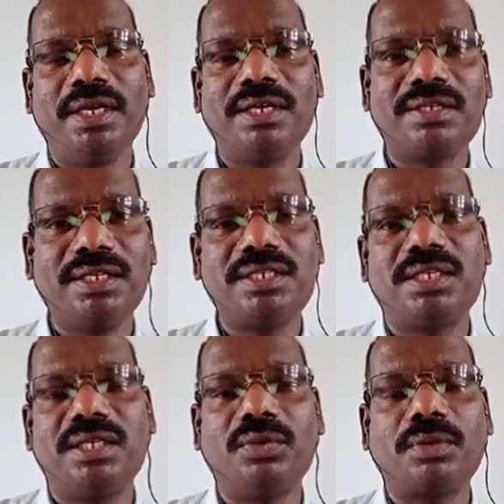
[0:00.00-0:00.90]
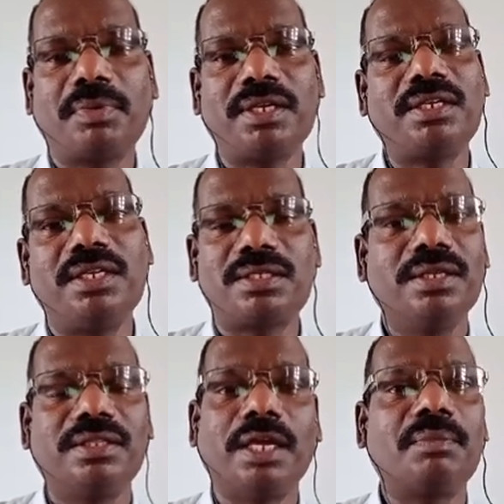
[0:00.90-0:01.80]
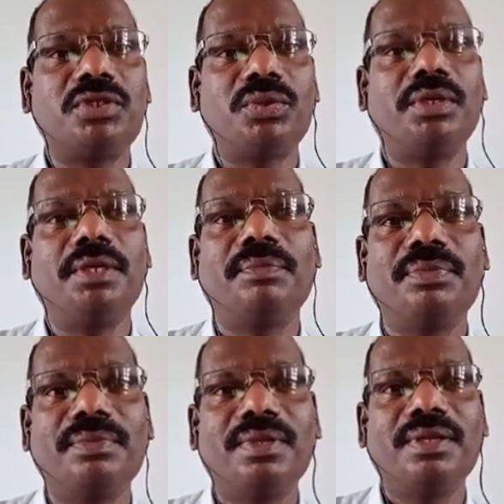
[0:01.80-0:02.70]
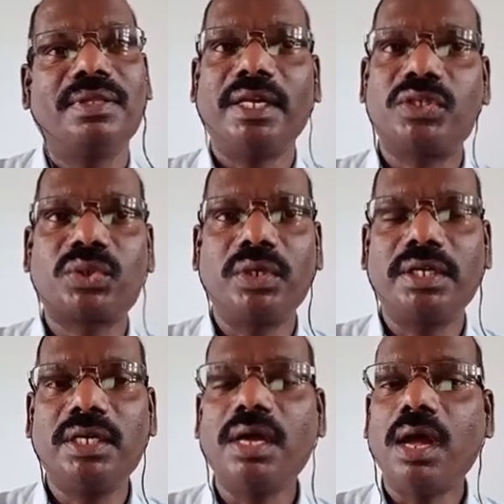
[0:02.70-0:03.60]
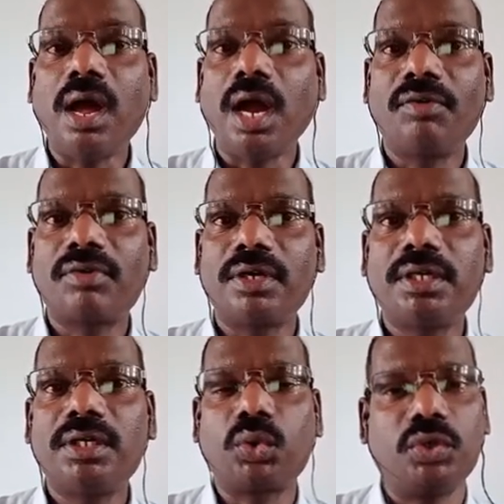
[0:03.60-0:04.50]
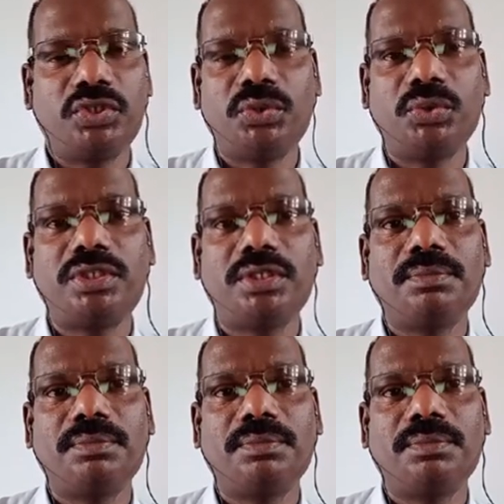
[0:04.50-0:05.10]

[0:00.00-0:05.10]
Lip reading: a tradition or practice, that much only. That is called an unwritten constitution.